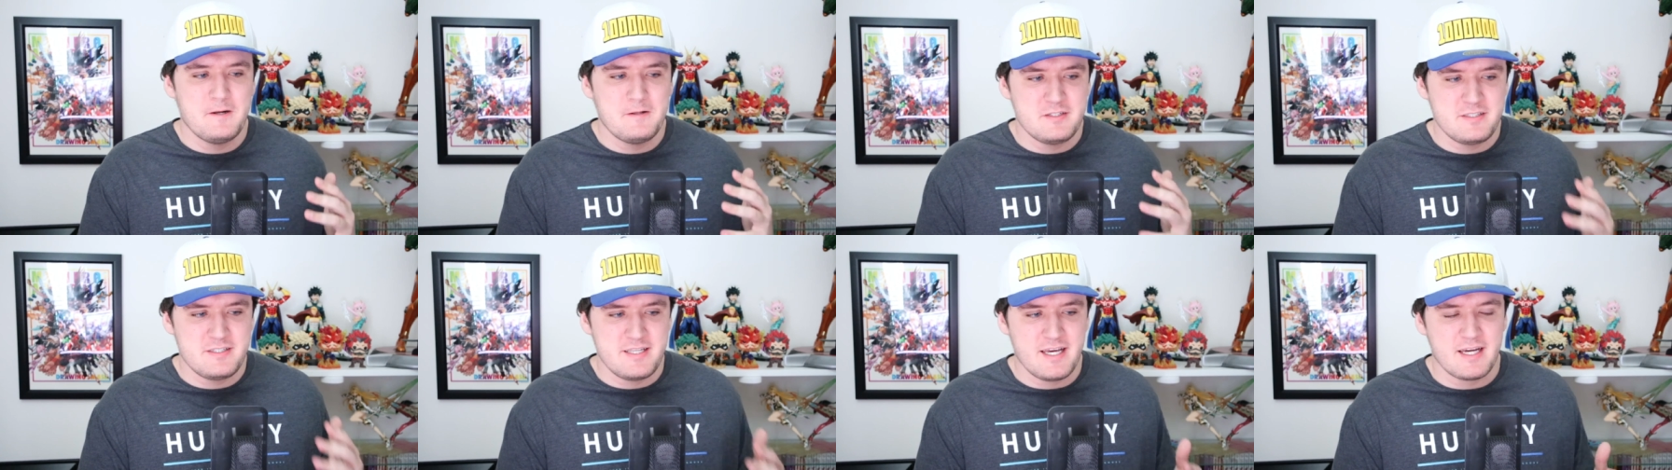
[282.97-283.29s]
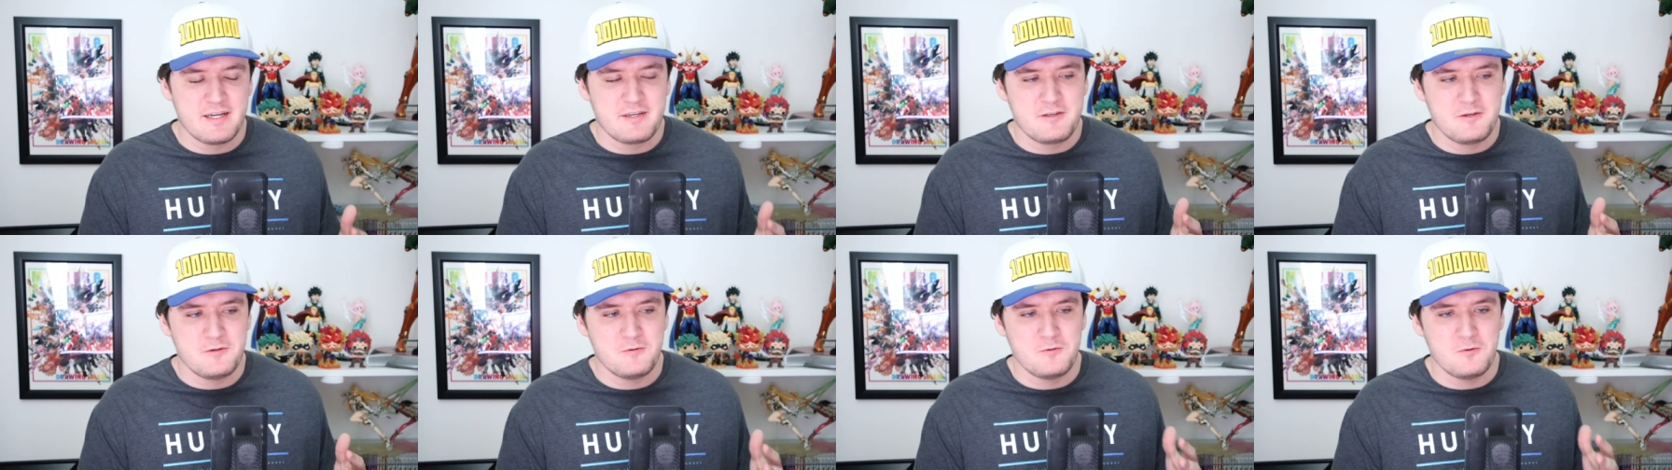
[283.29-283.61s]

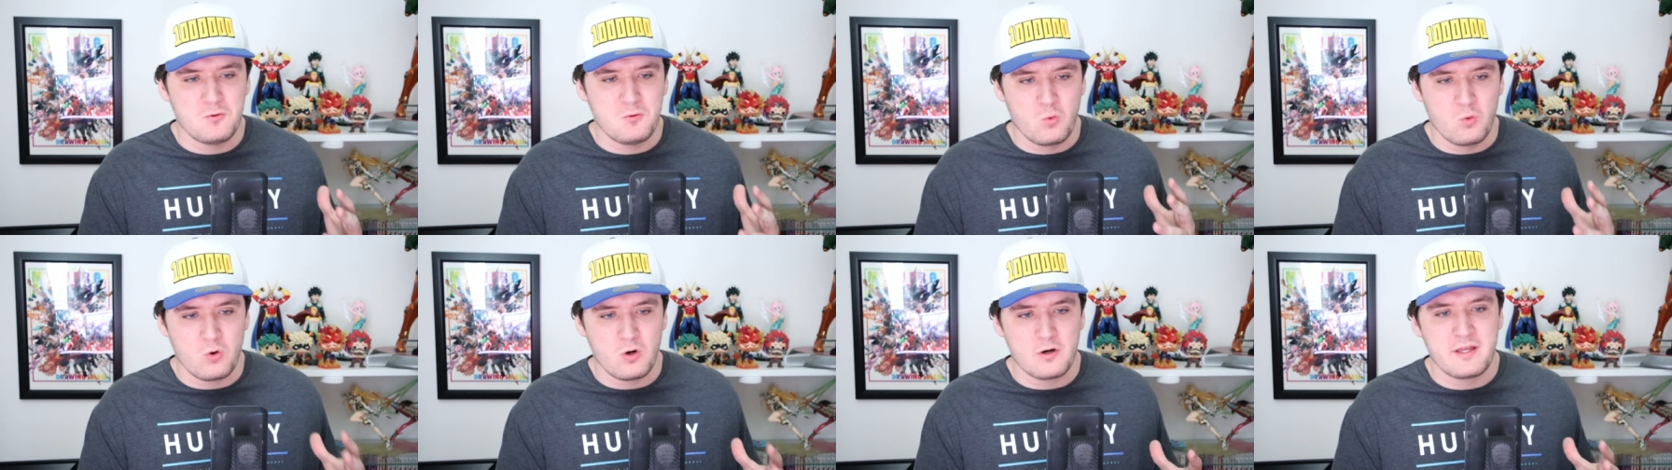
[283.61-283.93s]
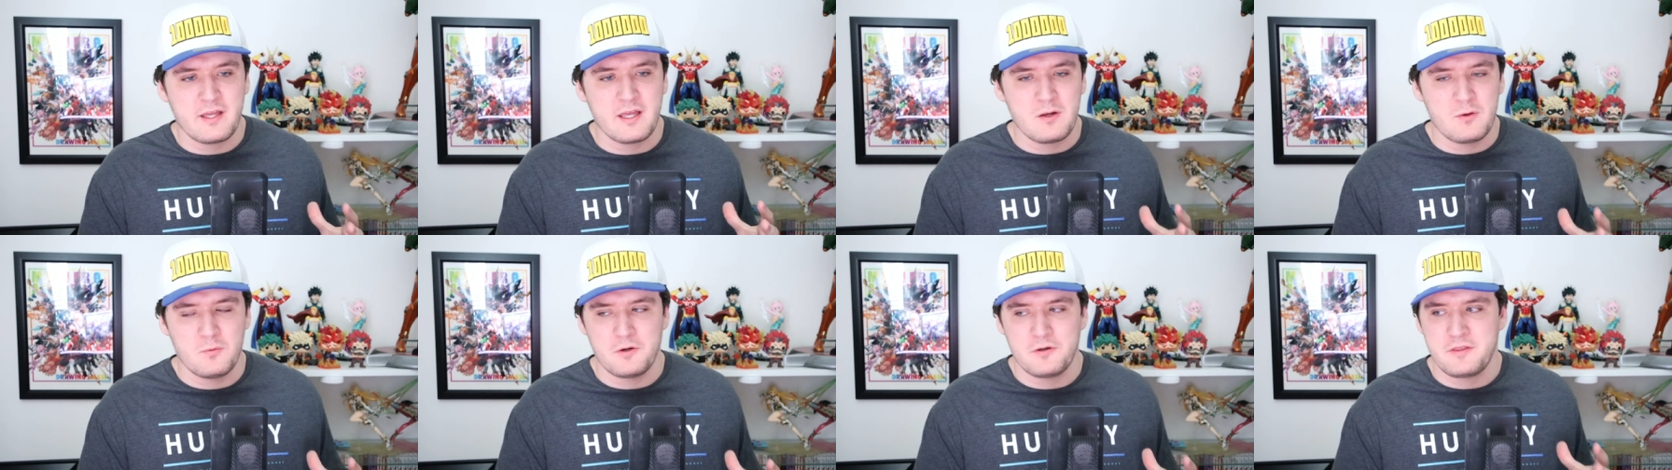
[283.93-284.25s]
Deku
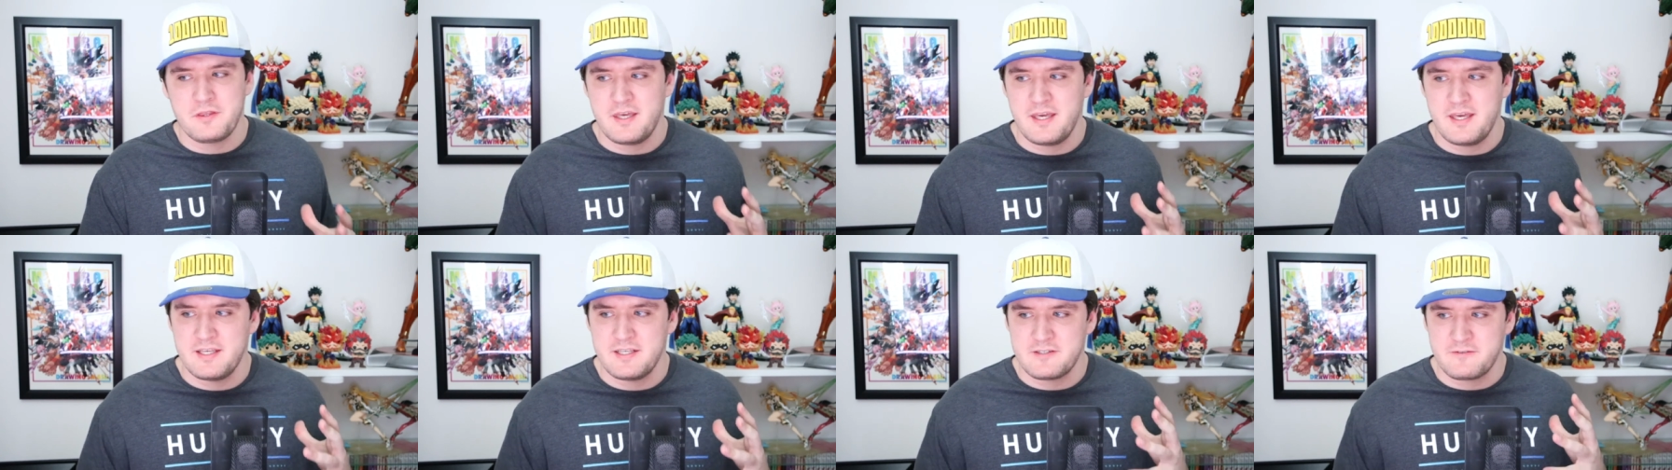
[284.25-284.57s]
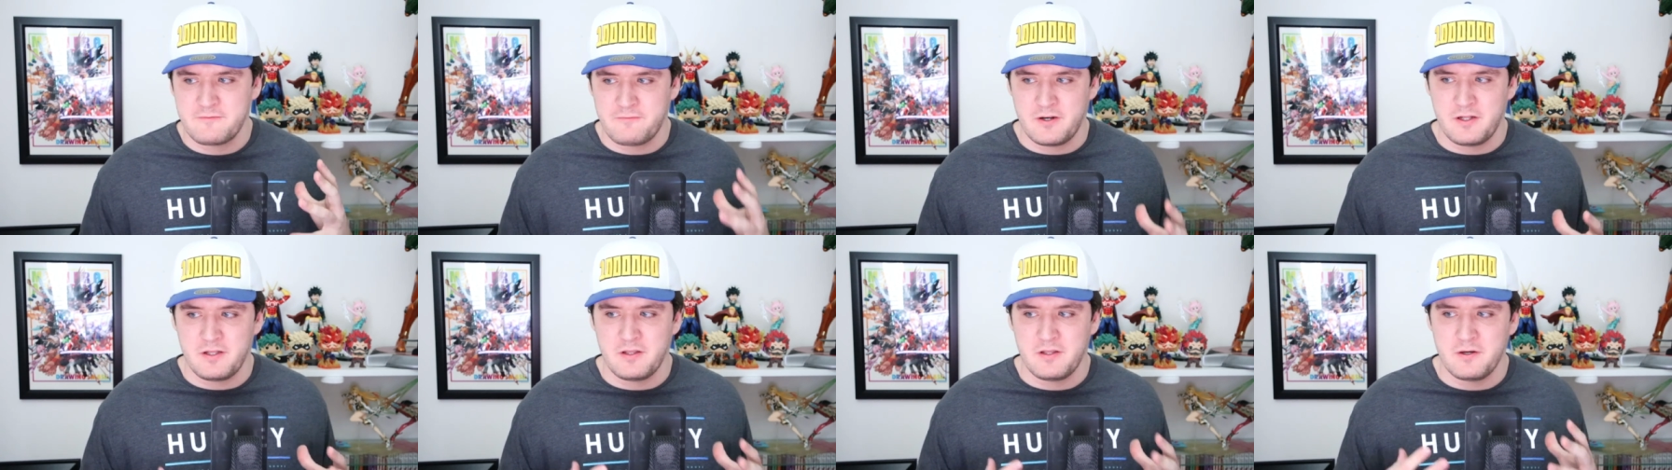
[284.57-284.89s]
working with his
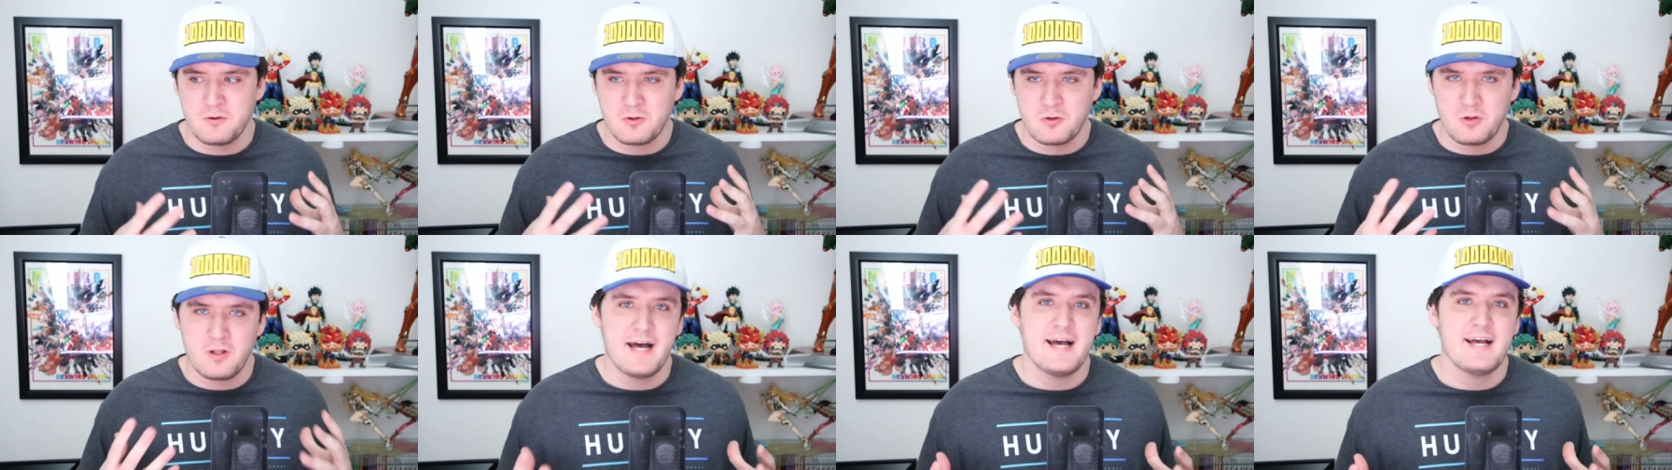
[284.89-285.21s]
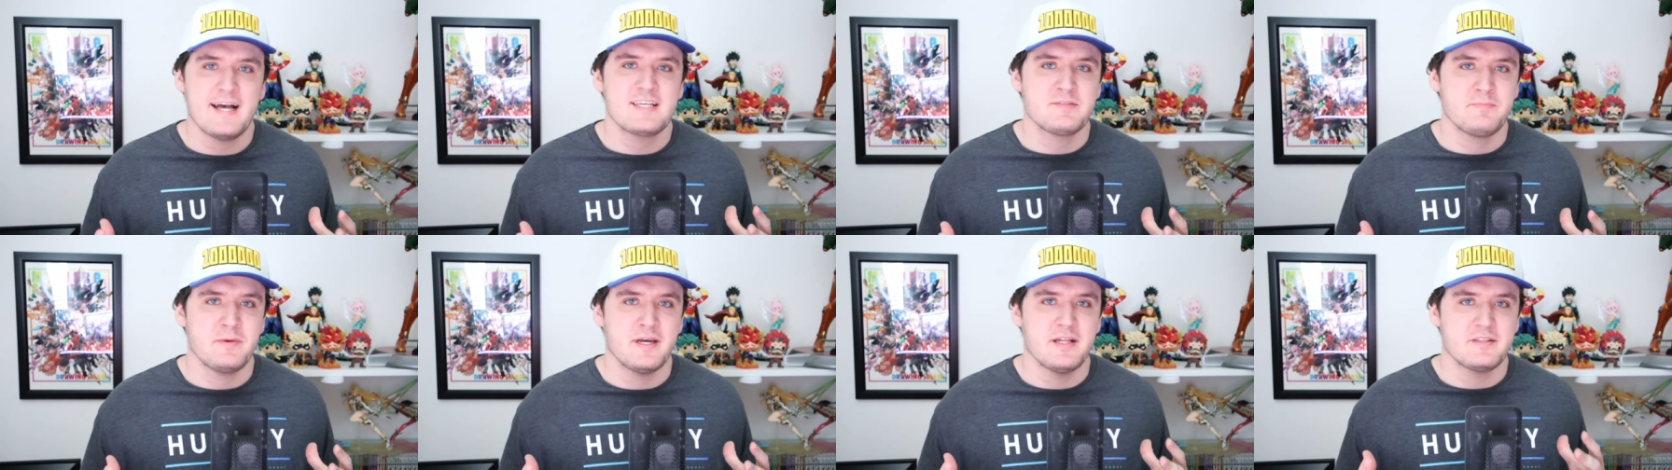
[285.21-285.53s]
fellow
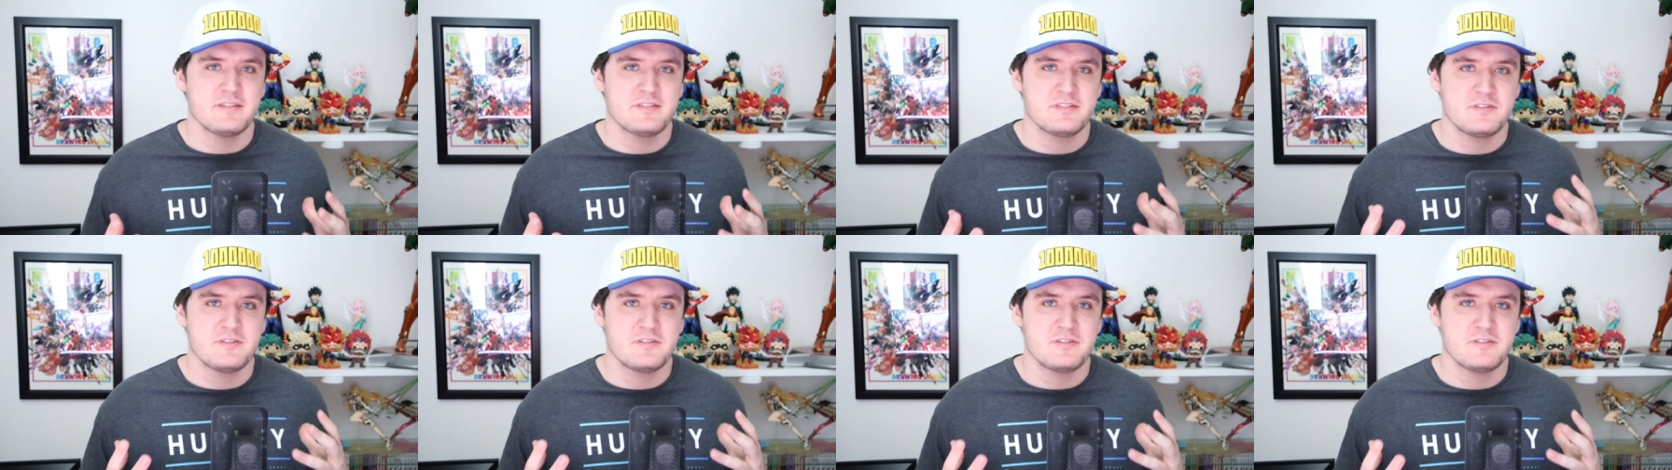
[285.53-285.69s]
classmates